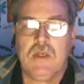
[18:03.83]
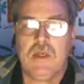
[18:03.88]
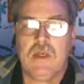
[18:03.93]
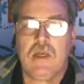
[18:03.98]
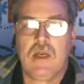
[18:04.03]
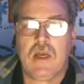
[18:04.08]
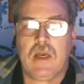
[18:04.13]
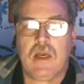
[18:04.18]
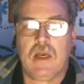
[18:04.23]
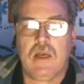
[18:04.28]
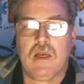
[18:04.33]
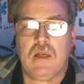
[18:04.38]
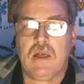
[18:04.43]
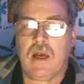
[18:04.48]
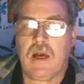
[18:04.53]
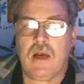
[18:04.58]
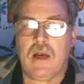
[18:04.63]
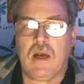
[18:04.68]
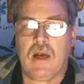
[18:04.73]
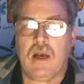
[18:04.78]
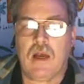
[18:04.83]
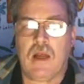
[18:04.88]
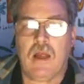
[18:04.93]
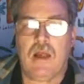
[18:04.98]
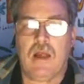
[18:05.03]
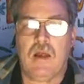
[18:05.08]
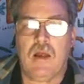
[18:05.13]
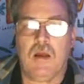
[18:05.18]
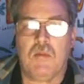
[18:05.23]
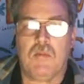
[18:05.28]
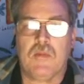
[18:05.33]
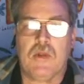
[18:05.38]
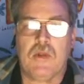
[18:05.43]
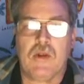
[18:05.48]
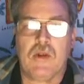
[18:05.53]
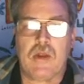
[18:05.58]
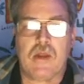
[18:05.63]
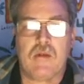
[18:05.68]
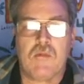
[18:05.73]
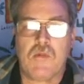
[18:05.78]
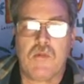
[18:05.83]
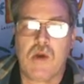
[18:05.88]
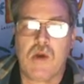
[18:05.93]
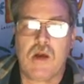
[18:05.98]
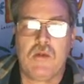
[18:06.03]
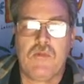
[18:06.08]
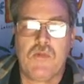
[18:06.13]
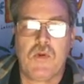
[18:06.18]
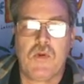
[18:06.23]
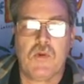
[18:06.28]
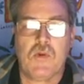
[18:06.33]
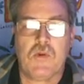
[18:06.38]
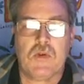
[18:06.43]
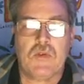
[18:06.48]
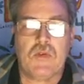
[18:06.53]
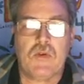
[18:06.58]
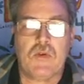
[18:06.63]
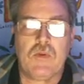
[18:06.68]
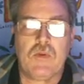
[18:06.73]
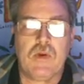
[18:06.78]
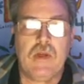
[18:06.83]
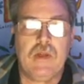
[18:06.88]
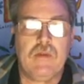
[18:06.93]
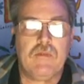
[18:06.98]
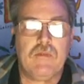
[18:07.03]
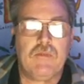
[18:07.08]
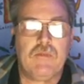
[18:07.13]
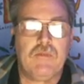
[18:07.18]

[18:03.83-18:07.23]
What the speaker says: and I am looking well forward to it.